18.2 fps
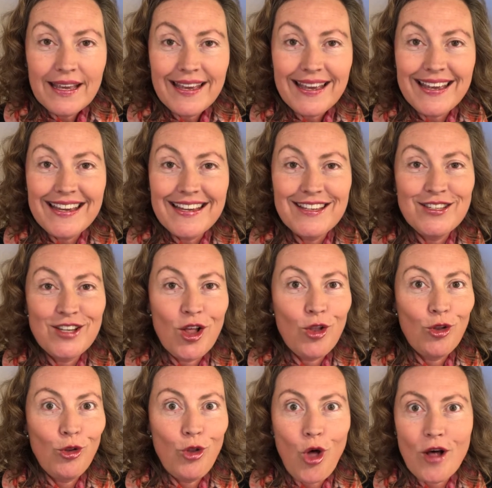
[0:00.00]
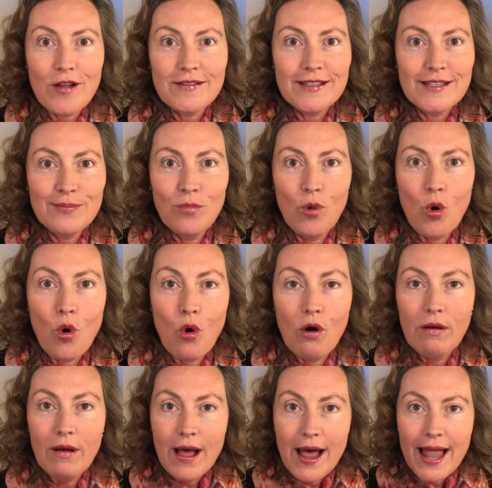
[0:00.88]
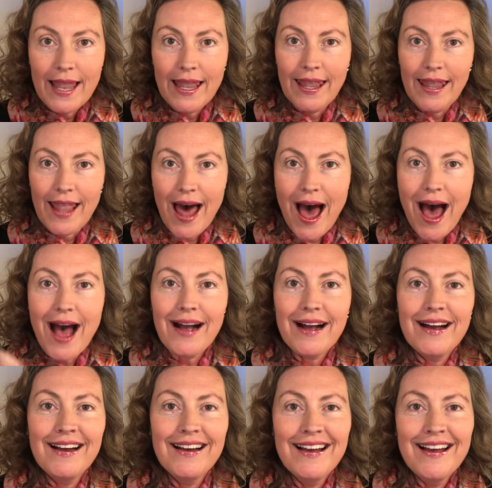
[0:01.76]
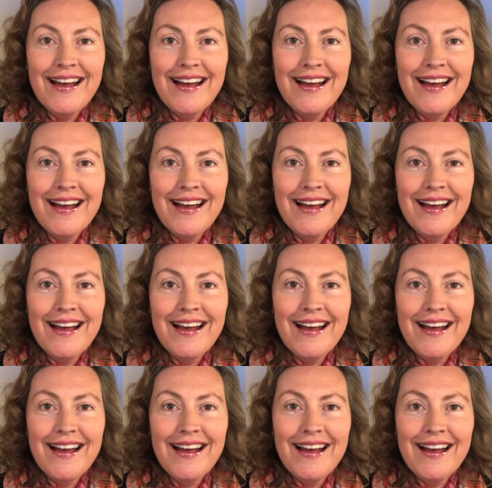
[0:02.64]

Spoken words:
is lots more luck,